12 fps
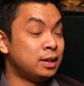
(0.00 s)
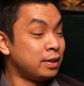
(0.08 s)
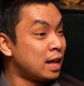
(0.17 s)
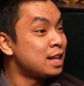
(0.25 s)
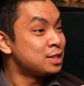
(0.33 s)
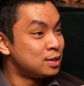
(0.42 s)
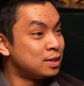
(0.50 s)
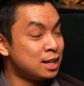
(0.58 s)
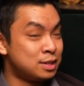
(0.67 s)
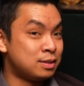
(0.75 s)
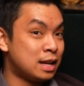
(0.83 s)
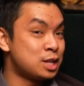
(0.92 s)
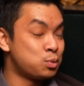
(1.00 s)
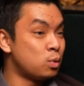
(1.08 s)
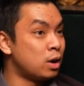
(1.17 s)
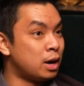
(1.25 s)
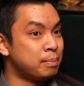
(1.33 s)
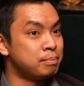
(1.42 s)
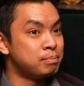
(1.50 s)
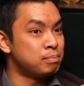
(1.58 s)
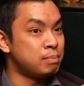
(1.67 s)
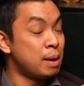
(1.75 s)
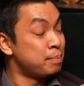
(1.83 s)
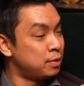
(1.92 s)
you know that's that's that's where i'm
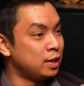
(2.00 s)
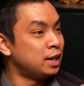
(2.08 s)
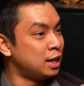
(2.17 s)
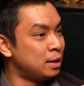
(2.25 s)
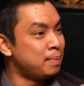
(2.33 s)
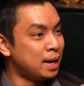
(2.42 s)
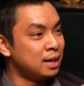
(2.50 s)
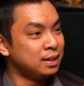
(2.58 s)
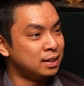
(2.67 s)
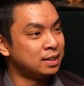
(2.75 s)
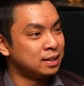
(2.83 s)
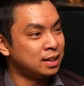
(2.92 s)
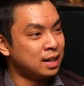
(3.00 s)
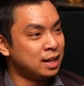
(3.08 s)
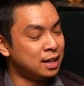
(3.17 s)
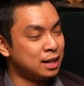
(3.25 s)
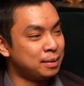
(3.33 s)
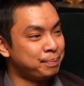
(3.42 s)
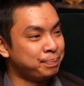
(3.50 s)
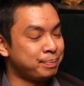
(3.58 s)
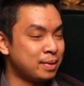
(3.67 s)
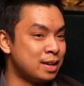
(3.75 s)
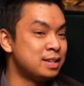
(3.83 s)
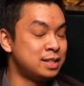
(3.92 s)
i'm thinking about um,
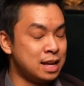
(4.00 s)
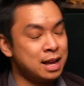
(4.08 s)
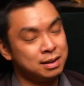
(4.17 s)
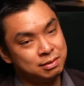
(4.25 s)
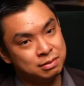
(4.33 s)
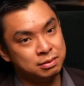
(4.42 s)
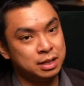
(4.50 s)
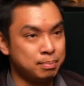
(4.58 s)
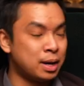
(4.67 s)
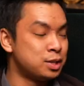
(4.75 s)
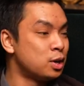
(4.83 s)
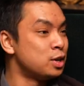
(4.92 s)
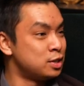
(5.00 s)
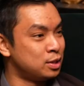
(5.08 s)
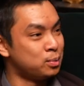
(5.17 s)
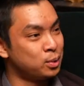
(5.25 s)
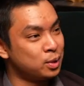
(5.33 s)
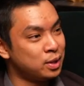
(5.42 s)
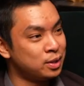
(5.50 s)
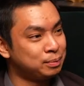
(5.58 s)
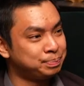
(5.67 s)
and and dip my toes in the water